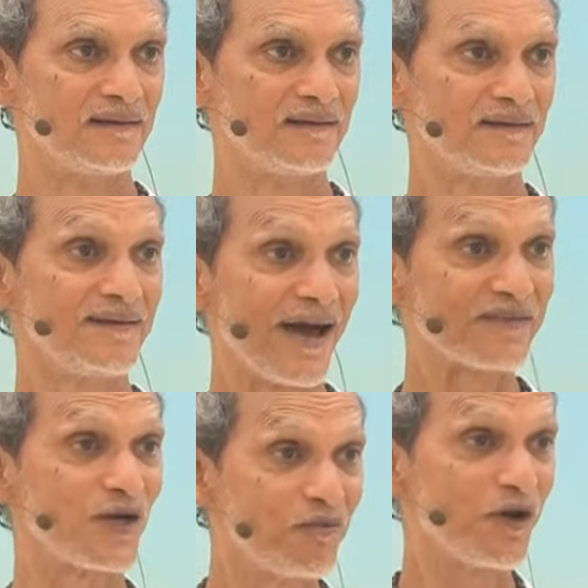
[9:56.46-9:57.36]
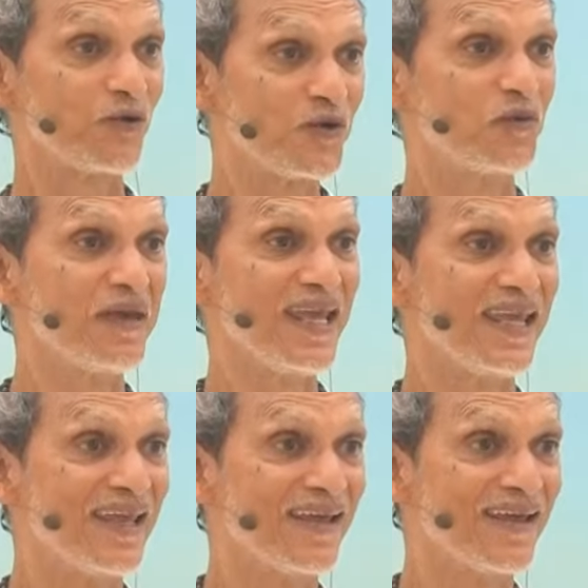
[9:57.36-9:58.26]
So the ashram went with
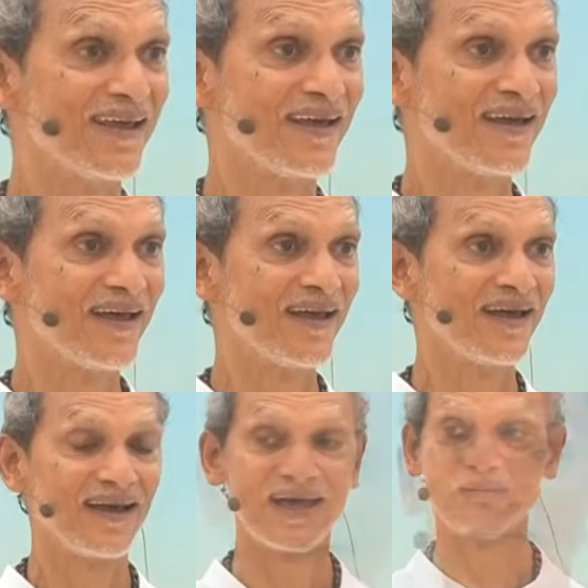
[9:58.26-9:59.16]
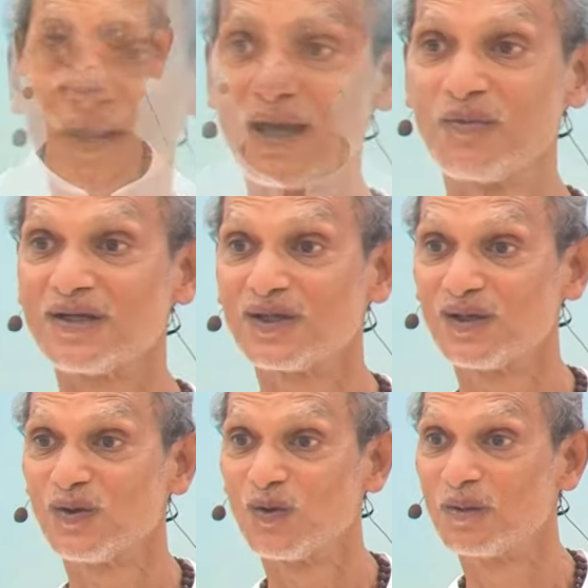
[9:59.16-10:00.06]
me. And when I went to
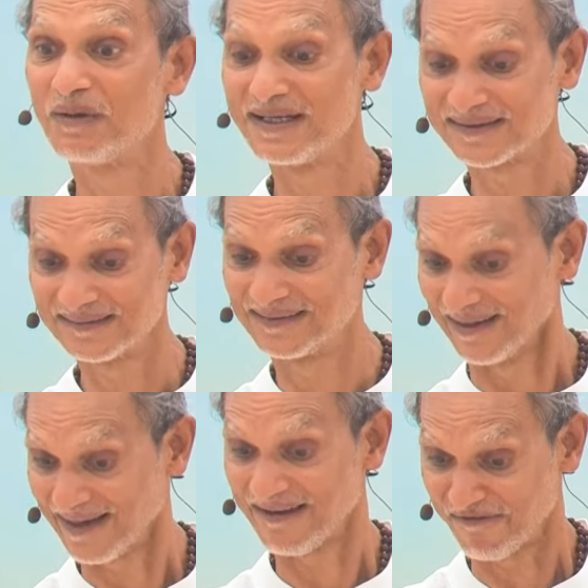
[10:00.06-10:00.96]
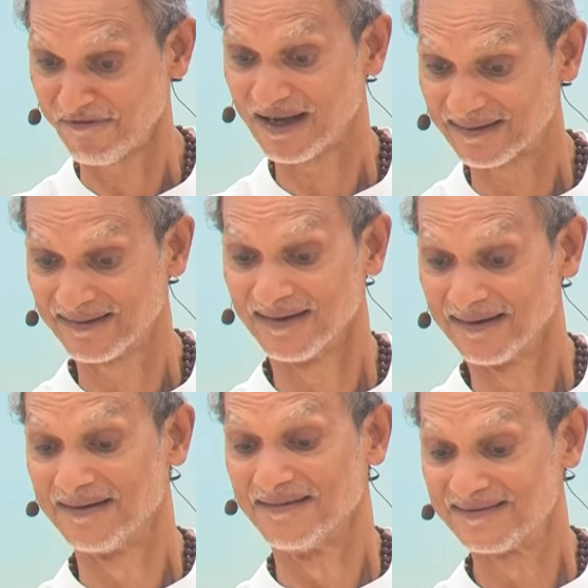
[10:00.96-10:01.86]
the holy places, I felt
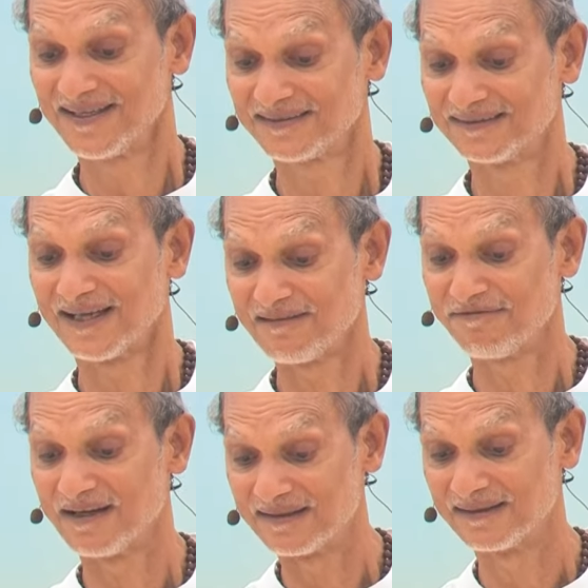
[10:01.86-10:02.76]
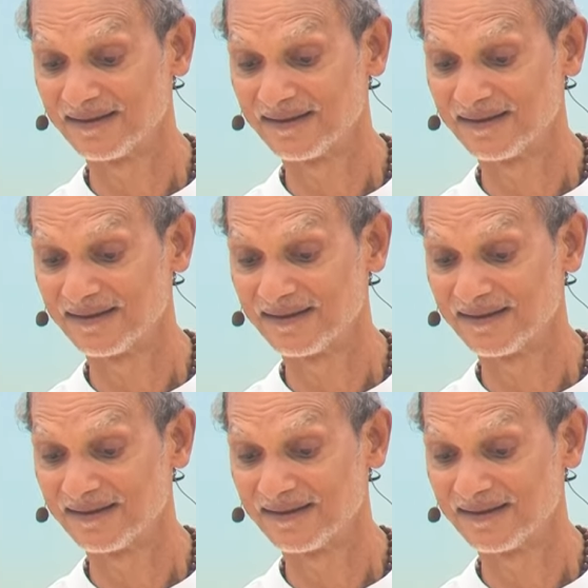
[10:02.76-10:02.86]
just as I felt in